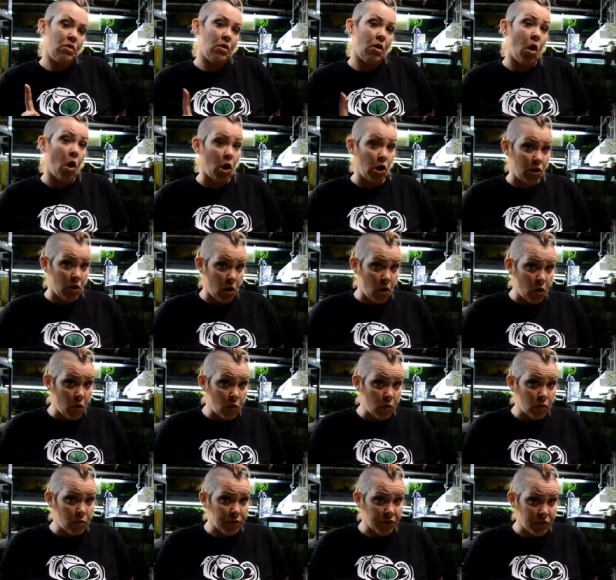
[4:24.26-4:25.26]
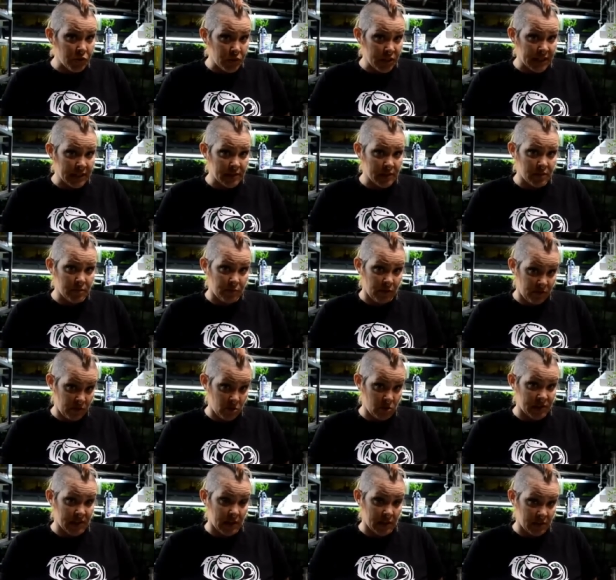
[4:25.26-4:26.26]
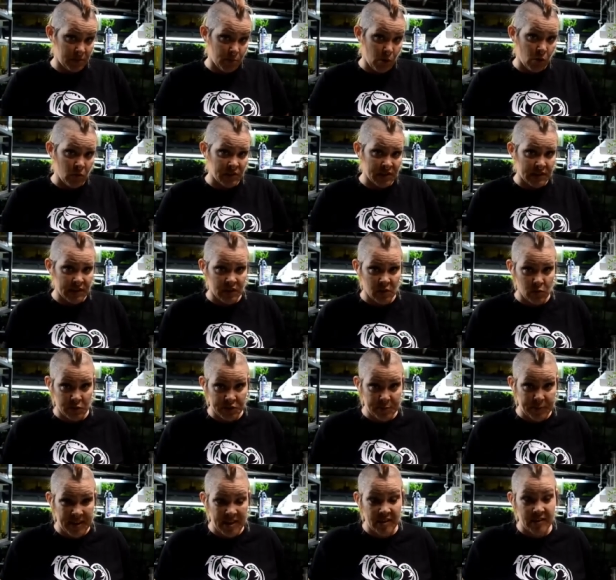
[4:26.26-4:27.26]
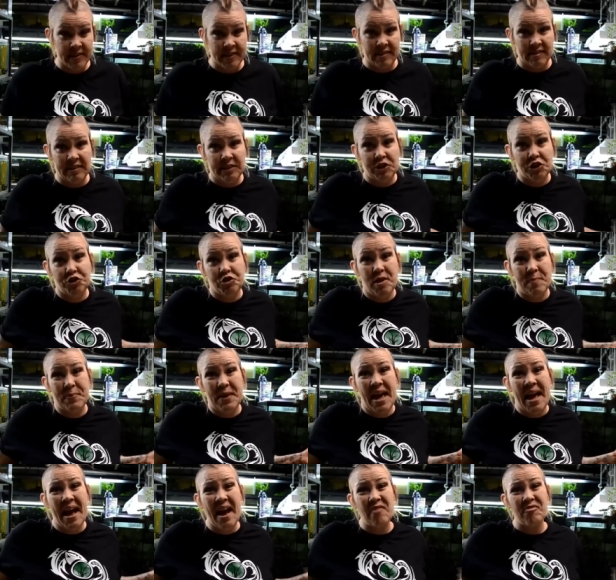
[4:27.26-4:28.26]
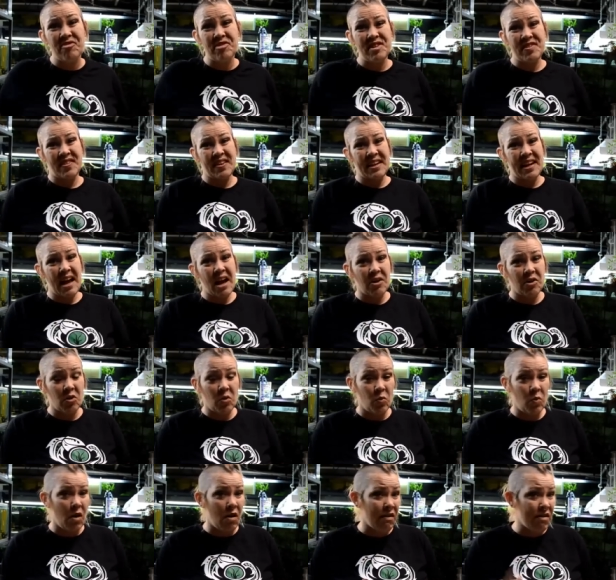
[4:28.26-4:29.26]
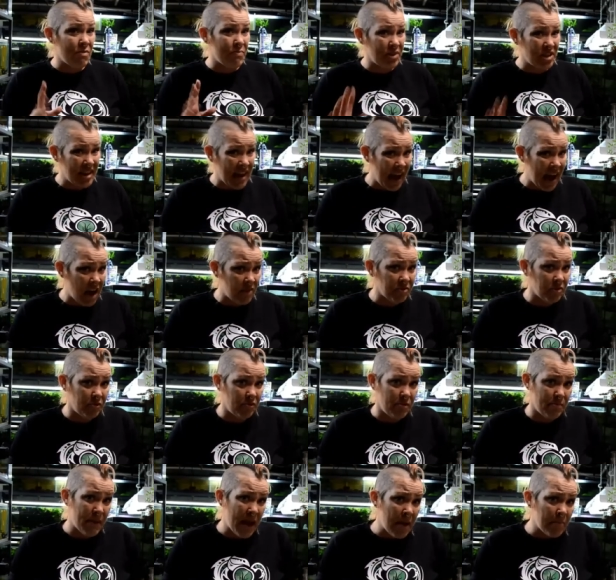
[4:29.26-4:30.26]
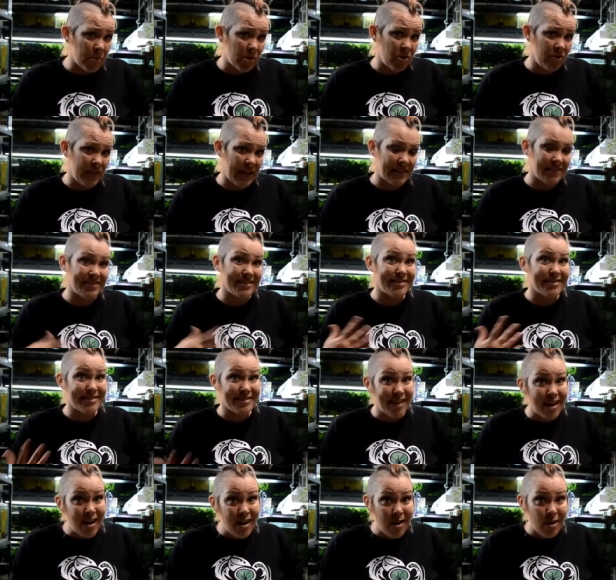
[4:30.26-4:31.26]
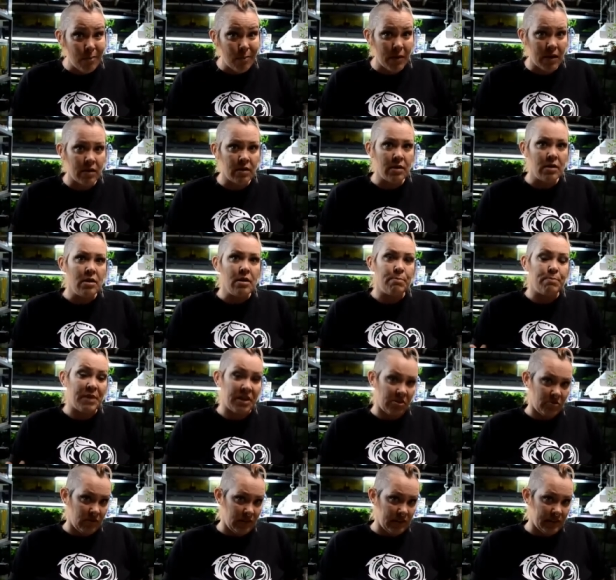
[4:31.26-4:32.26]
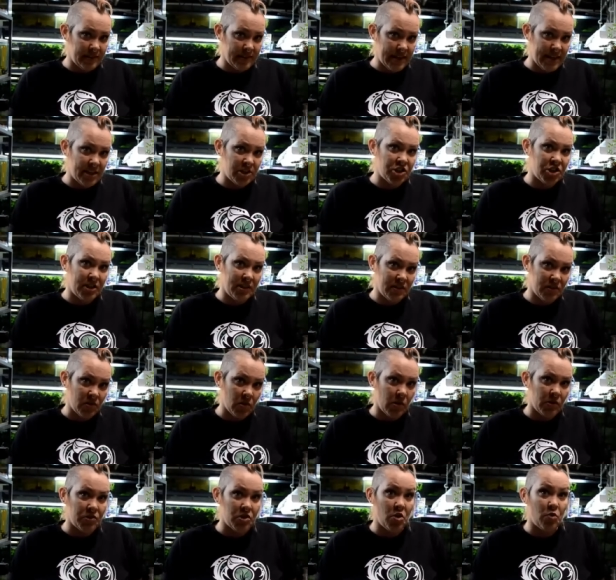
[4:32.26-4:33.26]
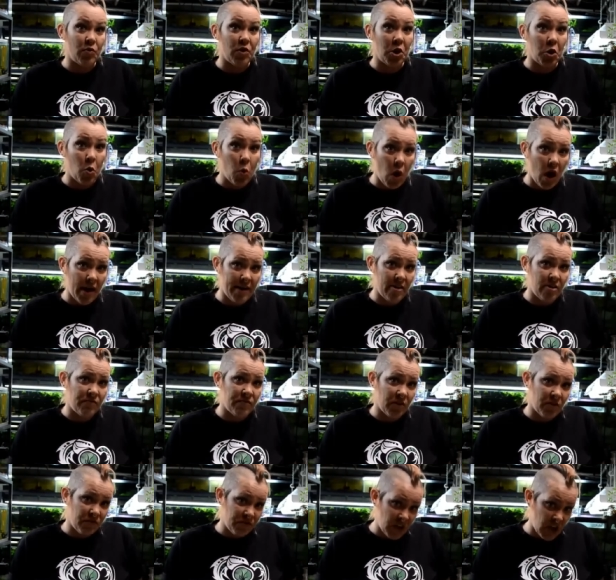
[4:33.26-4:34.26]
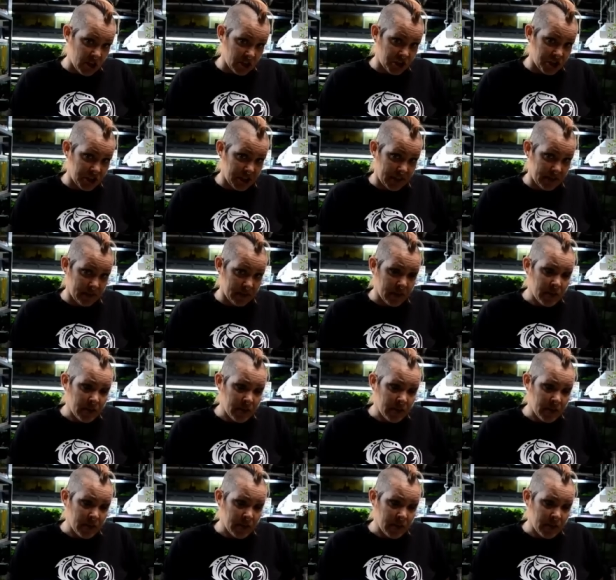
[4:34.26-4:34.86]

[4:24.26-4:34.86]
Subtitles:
RO units, reverse osmosis, which basically strip everything out of the water, but you have to remember that some mineralization and salts are required for function.